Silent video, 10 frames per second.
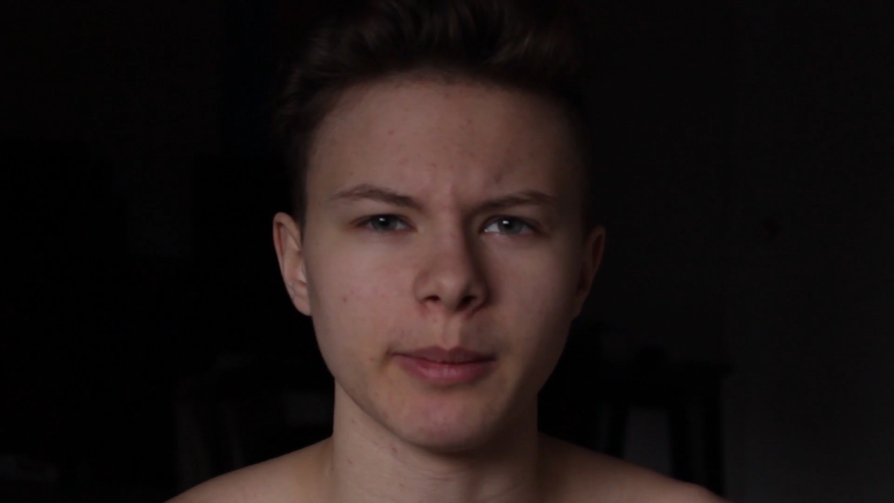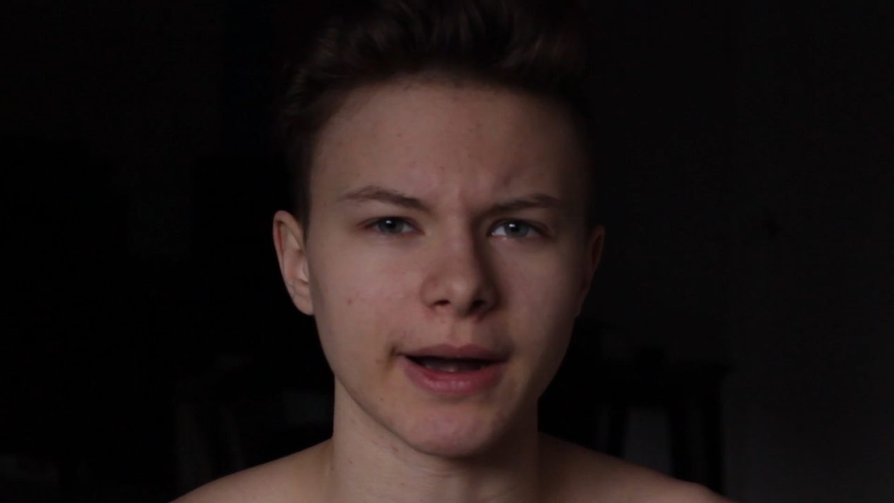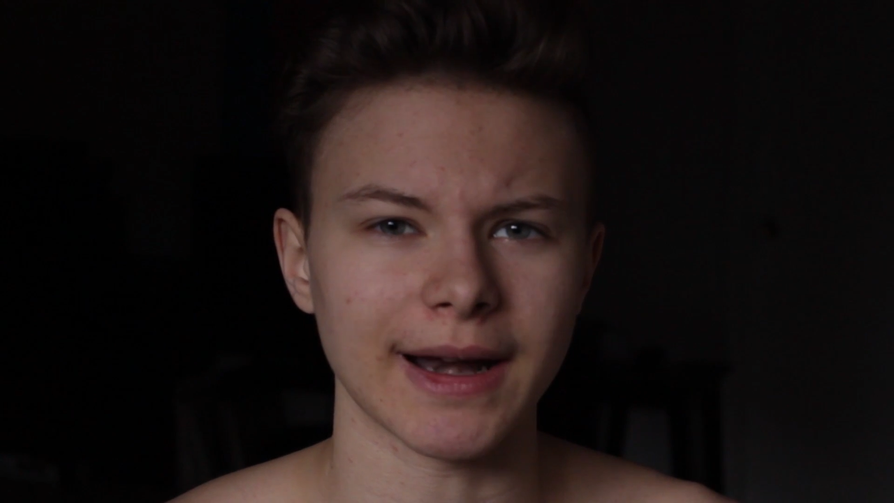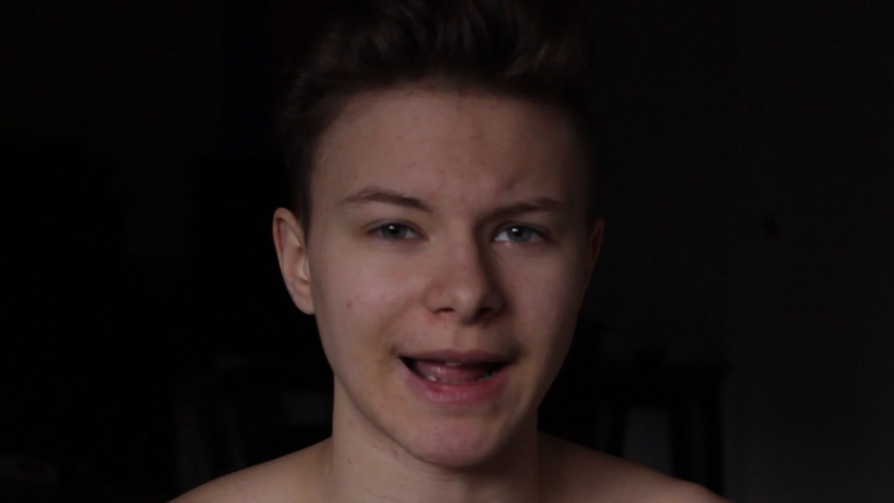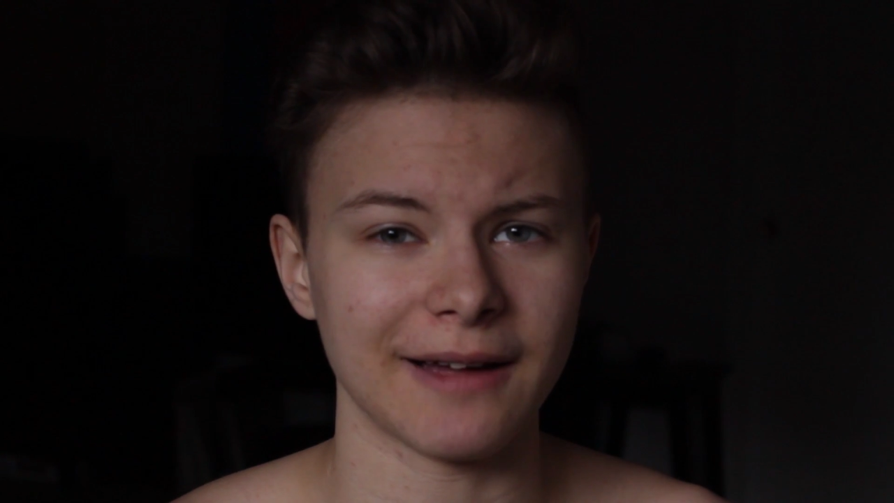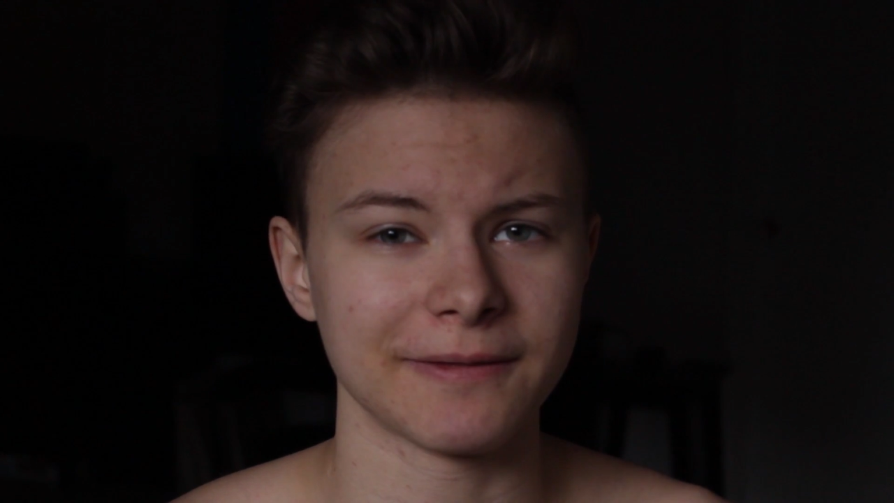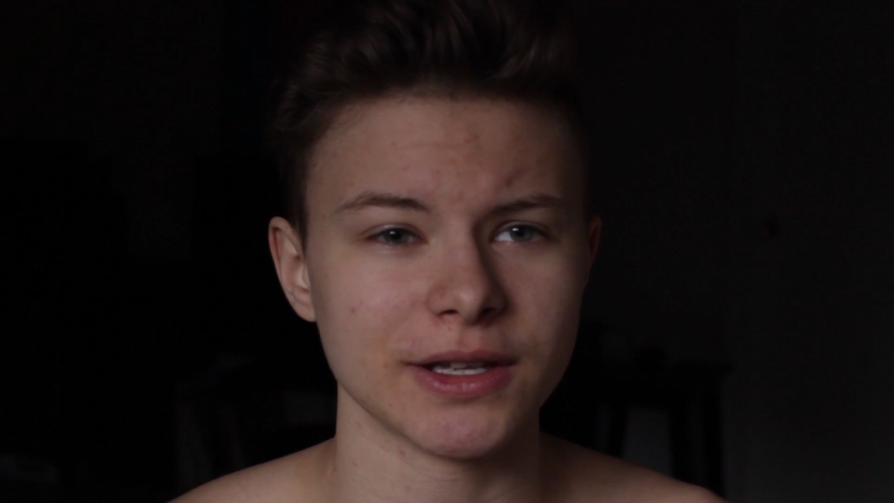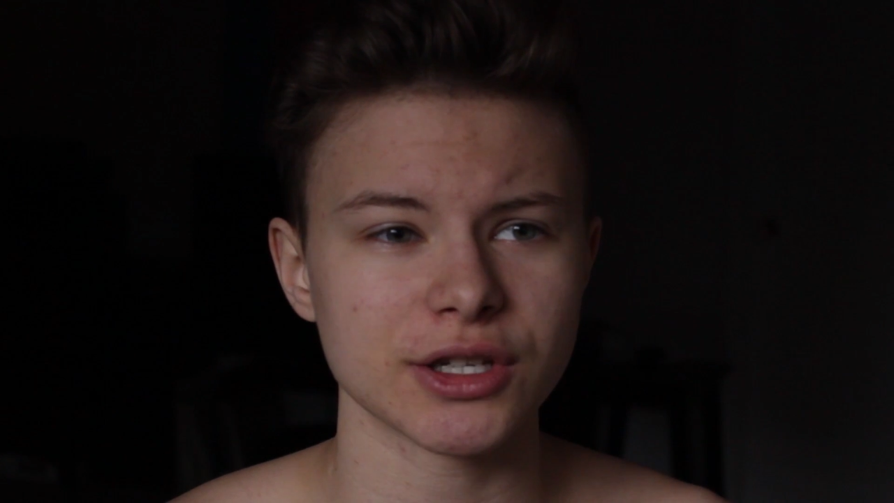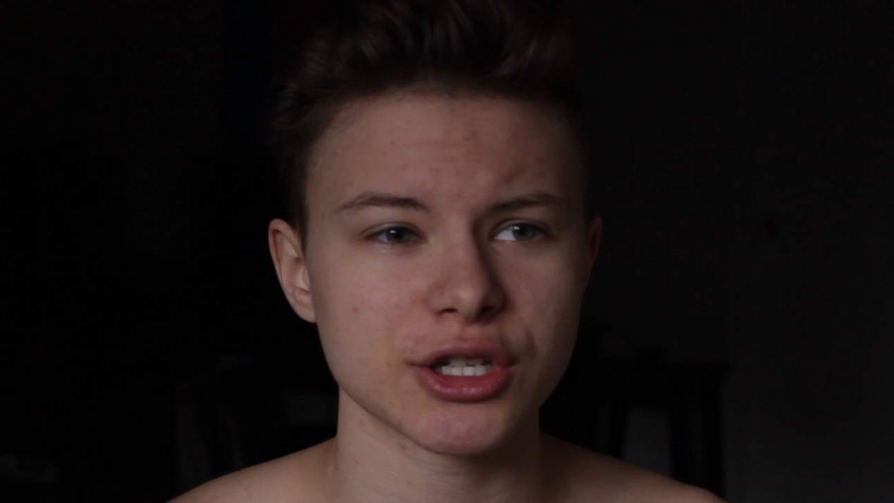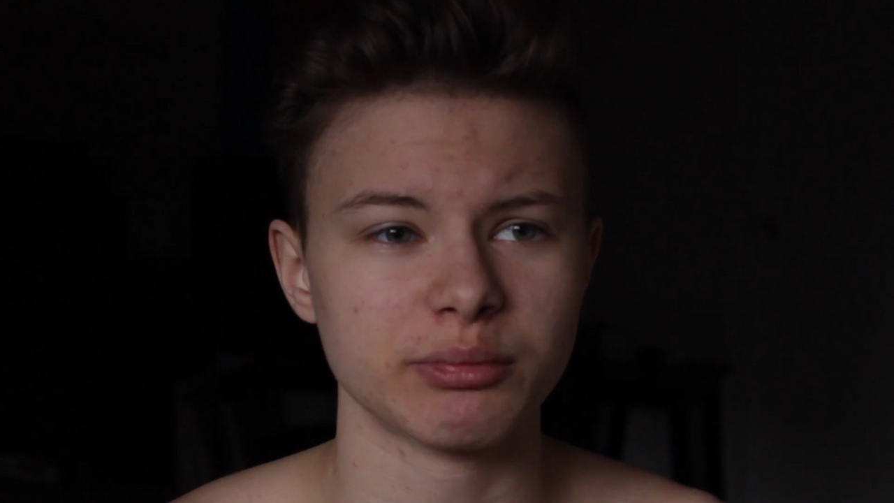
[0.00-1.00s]
about a half
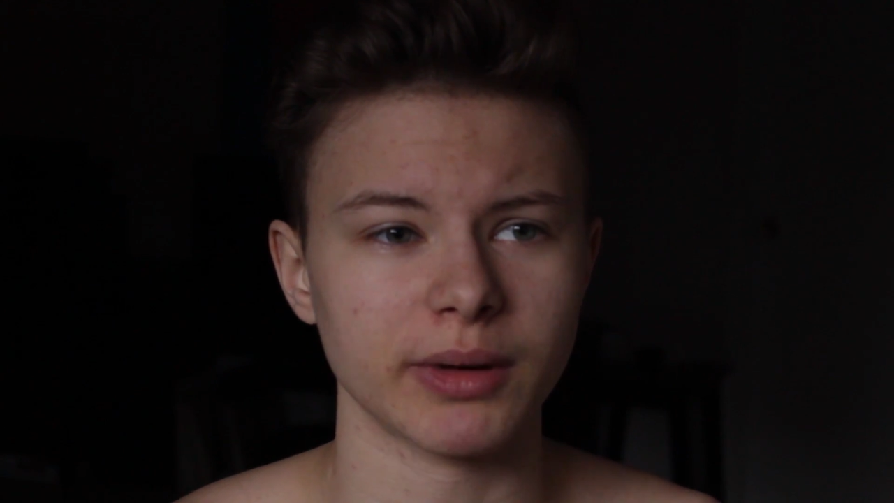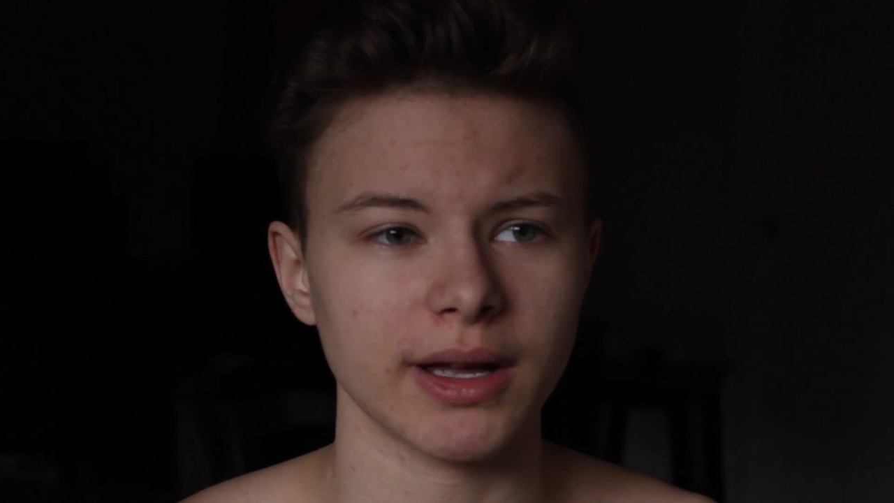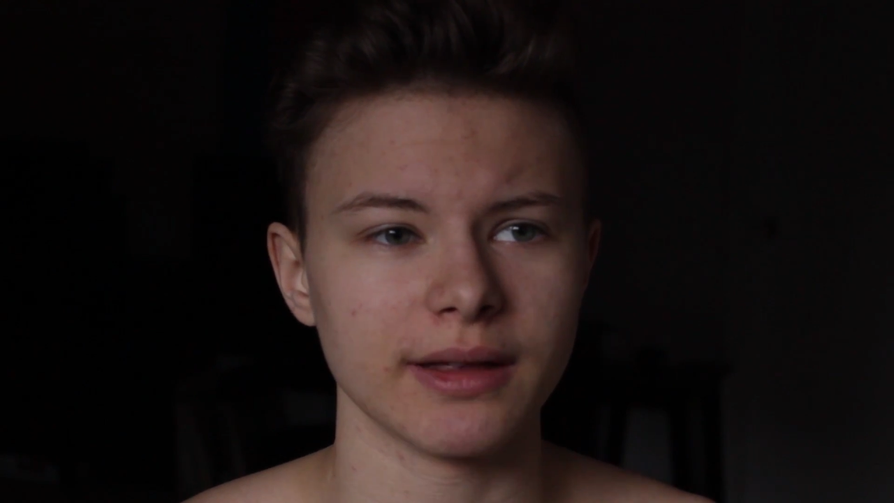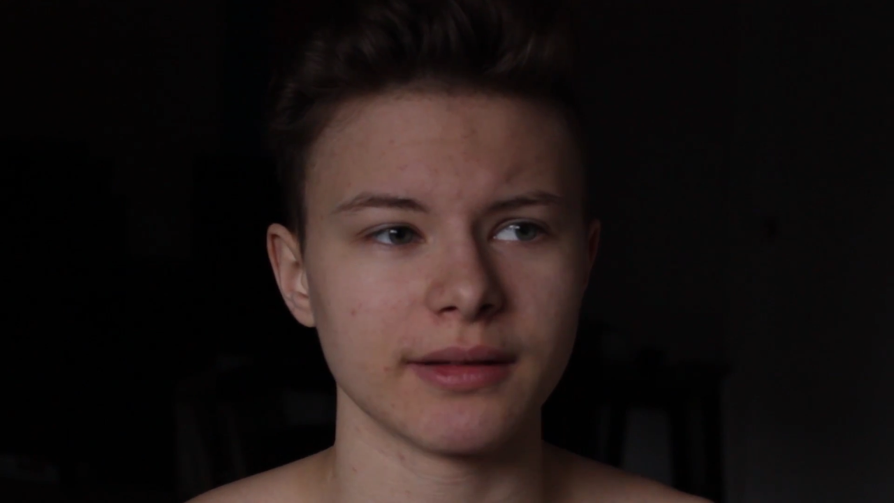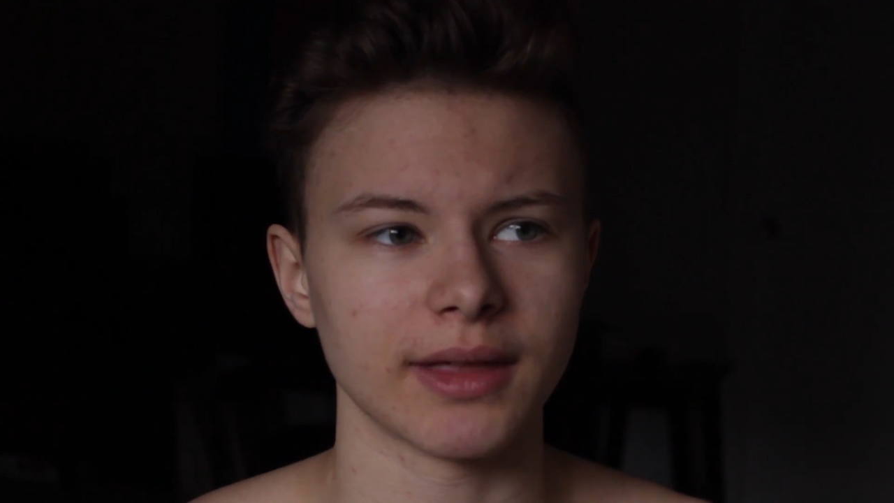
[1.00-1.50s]
inch, but